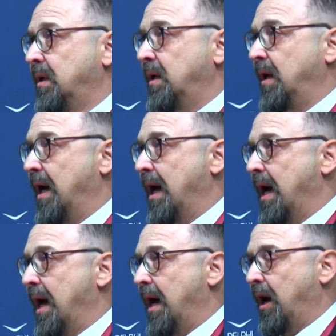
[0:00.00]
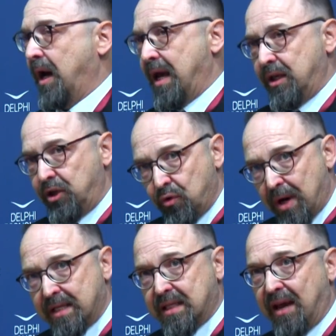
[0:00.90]

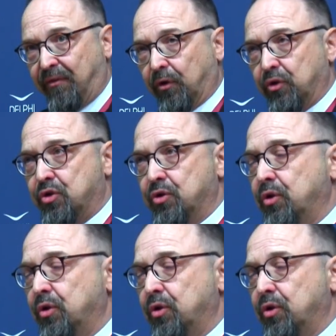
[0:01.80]
US efforts